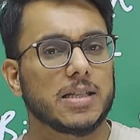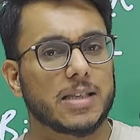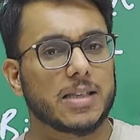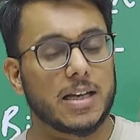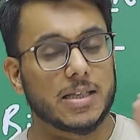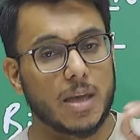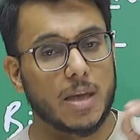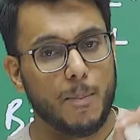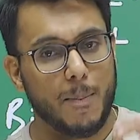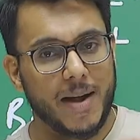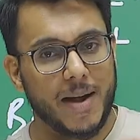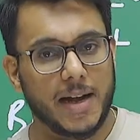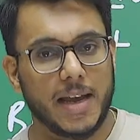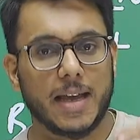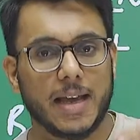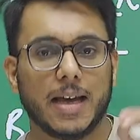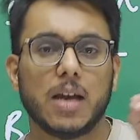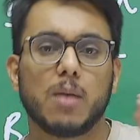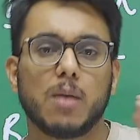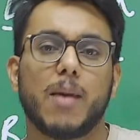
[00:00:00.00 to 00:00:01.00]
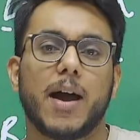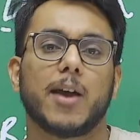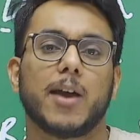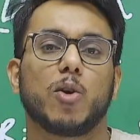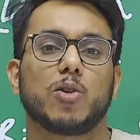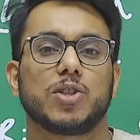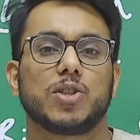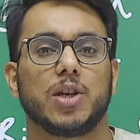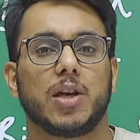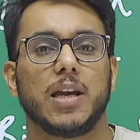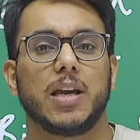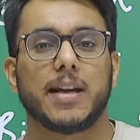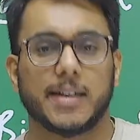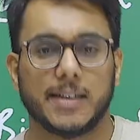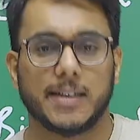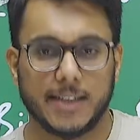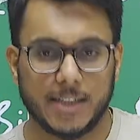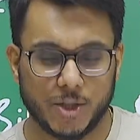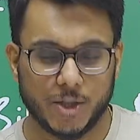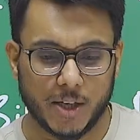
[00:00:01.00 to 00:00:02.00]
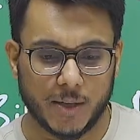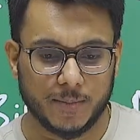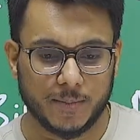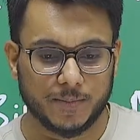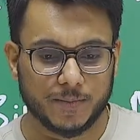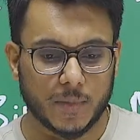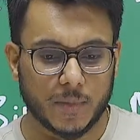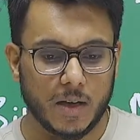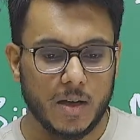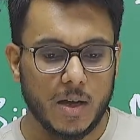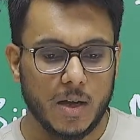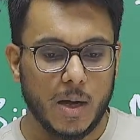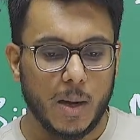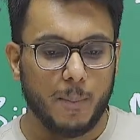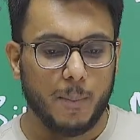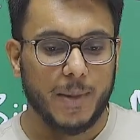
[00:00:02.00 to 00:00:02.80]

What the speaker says: a medical biological condition. But the